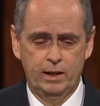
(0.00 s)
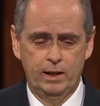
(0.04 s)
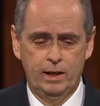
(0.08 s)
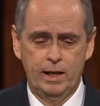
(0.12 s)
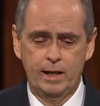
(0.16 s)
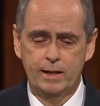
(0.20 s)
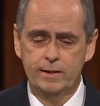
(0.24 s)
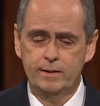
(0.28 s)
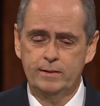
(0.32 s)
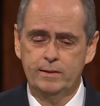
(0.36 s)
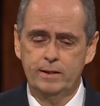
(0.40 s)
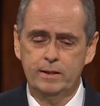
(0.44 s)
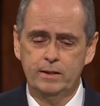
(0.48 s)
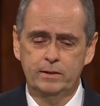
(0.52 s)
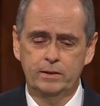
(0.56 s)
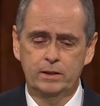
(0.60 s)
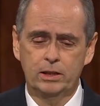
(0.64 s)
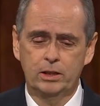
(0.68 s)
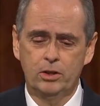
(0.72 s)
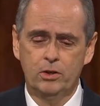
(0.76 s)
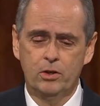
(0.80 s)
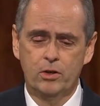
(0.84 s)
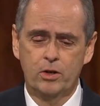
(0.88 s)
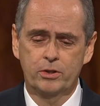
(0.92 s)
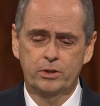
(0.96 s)
I think the
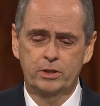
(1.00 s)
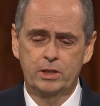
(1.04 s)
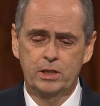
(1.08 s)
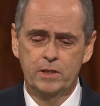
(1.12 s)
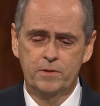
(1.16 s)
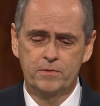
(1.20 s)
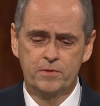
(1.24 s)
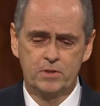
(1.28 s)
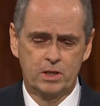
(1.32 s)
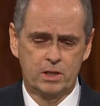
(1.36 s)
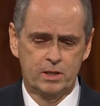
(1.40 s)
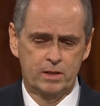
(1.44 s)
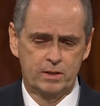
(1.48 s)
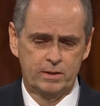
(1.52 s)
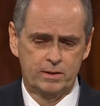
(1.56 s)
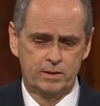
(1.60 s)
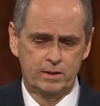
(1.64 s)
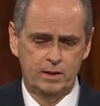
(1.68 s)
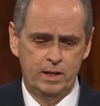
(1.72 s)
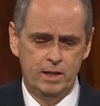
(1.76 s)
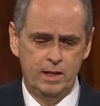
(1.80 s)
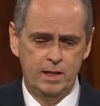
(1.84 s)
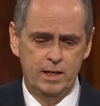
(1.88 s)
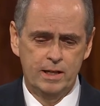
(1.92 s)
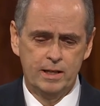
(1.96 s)
Lord gives us
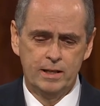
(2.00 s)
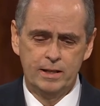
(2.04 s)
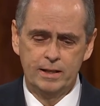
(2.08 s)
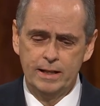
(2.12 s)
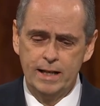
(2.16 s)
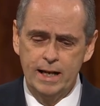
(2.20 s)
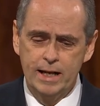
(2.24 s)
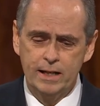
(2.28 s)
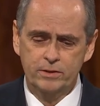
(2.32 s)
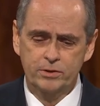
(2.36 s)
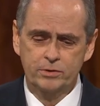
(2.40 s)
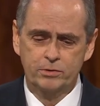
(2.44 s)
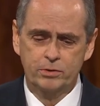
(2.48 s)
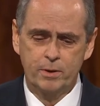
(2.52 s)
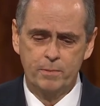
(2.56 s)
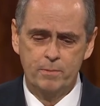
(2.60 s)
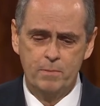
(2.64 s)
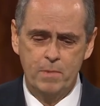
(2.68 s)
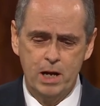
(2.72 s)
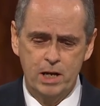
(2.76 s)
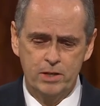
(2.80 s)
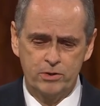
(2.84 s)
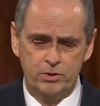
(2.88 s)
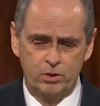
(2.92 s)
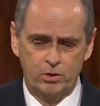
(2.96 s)
an extra
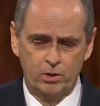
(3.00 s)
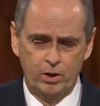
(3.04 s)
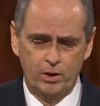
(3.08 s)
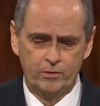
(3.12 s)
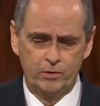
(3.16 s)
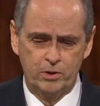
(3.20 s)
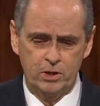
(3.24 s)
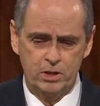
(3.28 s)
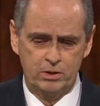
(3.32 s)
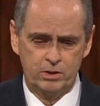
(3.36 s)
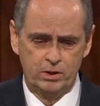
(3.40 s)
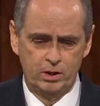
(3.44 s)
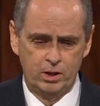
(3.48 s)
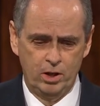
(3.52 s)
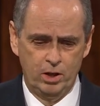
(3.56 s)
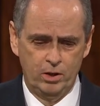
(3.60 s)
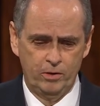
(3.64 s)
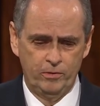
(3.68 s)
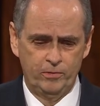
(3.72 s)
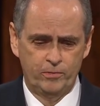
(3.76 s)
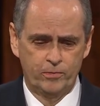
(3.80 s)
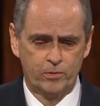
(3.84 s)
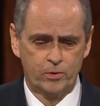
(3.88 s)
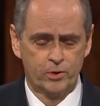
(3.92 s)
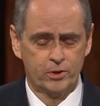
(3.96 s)
measure of his
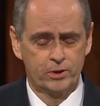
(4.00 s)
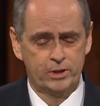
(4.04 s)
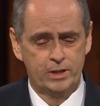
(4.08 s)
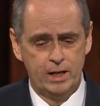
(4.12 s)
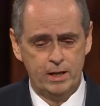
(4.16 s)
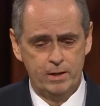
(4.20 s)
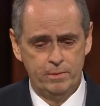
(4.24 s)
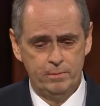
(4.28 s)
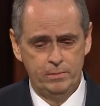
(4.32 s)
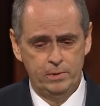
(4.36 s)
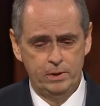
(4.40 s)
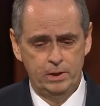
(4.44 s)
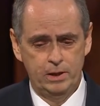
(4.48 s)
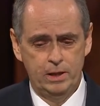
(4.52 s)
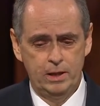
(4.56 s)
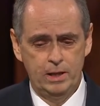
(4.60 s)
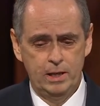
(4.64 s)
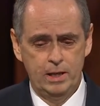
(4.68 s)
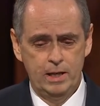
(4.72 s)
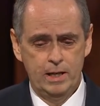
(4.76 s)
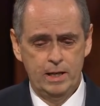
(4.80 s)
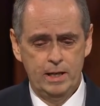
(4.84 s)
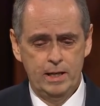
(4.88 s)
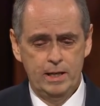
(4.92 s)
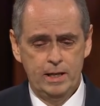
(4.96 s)
love for them
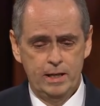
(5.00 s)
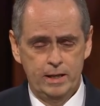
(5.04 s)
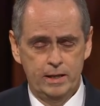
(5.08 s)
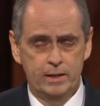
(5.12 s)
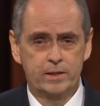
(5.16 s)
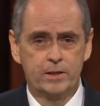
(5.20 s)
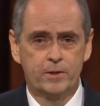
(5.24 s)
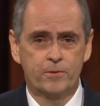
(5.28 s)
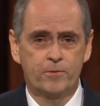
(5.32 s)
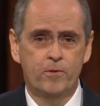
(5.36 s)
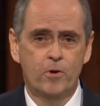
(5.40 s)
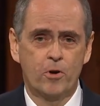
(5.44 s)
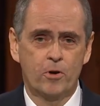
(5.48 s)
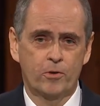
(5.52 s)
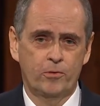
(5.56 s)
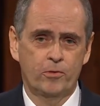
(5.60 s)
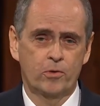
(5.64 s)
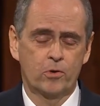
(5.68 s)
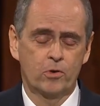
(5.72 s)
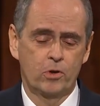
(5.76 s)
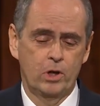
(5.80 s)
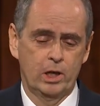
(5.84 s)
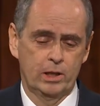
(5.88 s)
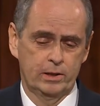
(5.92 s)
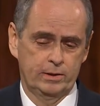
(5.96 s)
and therefore
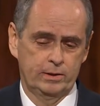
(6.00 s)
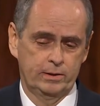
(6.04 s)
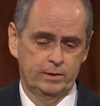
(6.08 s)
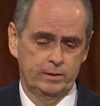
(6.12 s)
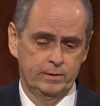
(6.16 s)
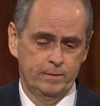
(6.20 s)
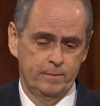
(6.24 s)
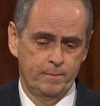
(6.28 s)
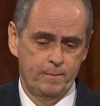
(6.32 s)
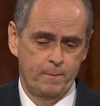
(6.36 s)
for us.